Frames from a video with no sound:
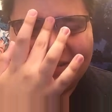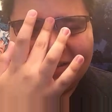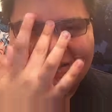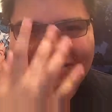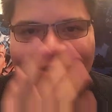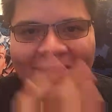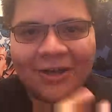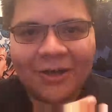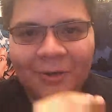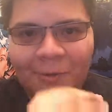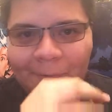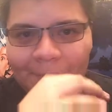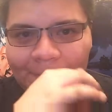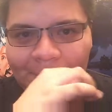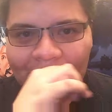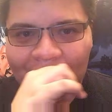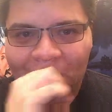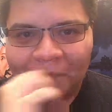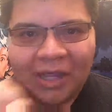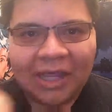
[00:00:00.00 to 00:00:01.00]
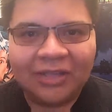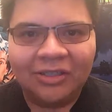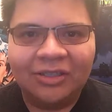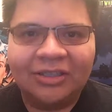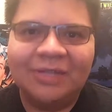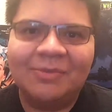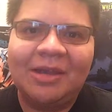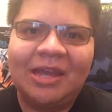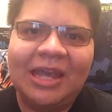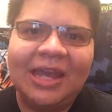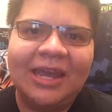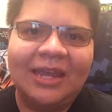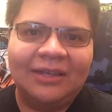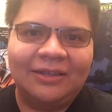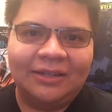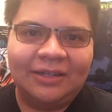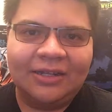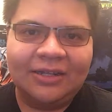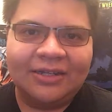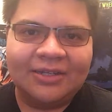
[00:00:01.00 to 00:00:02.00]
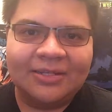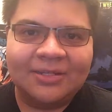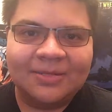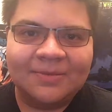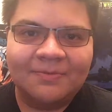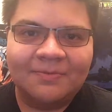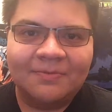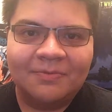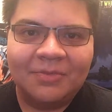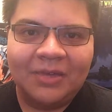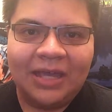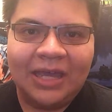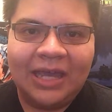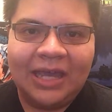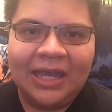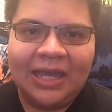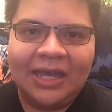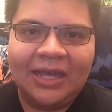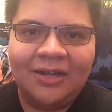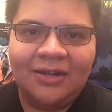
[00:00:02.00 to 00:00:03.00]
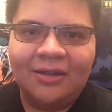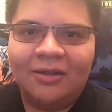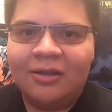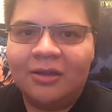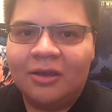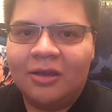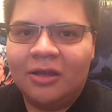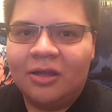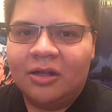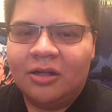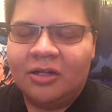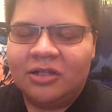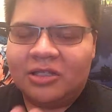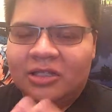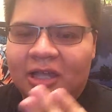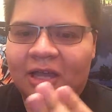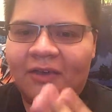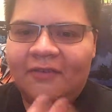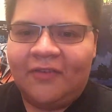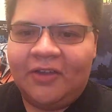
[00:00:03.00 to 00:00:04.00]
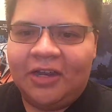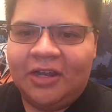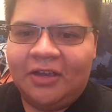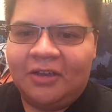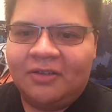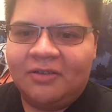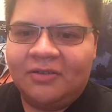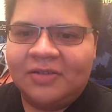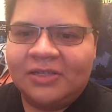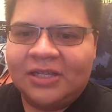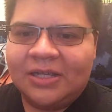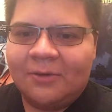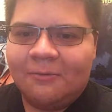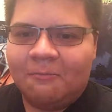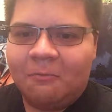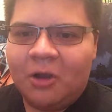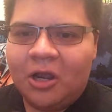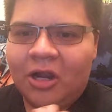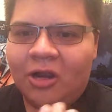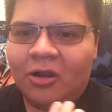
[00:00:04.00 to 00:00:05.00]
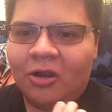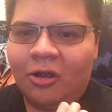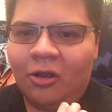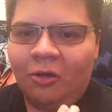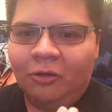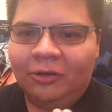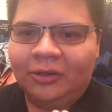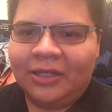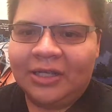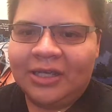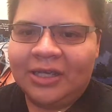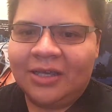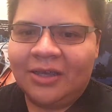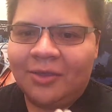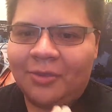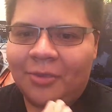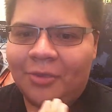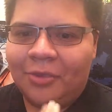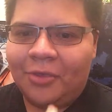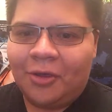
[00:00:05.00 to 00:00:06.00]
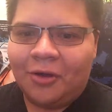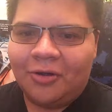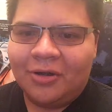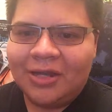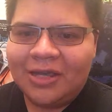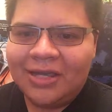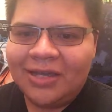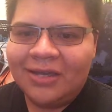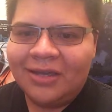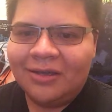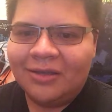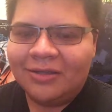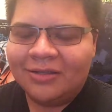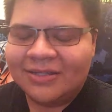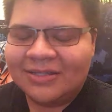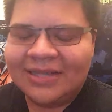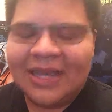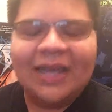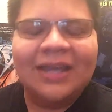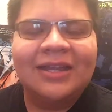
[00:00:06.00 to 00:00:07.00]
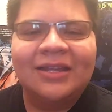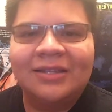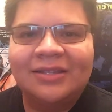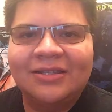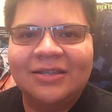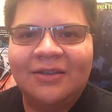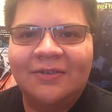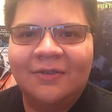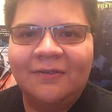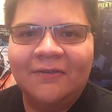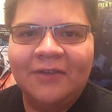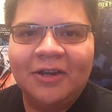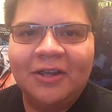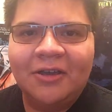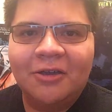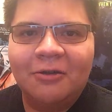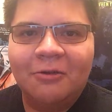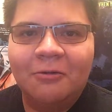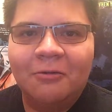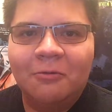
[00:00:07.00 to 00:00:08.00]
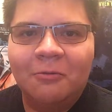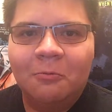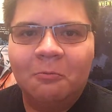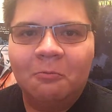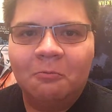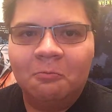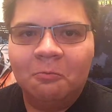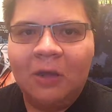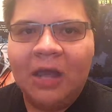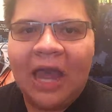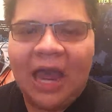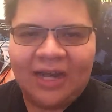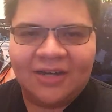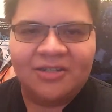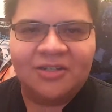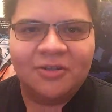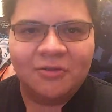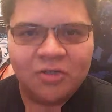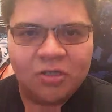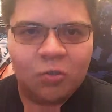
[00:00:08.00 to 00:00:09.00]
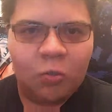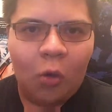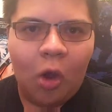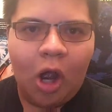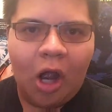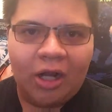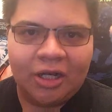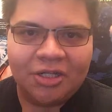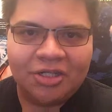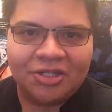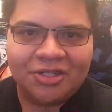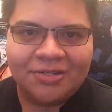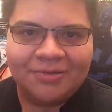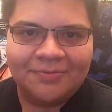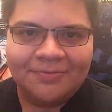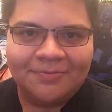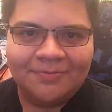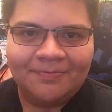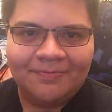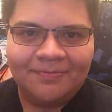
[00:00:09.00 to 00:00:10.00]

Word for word: So, I looked at my analytics, and there's a lot of videos where only 30 seconds of the video actually was watched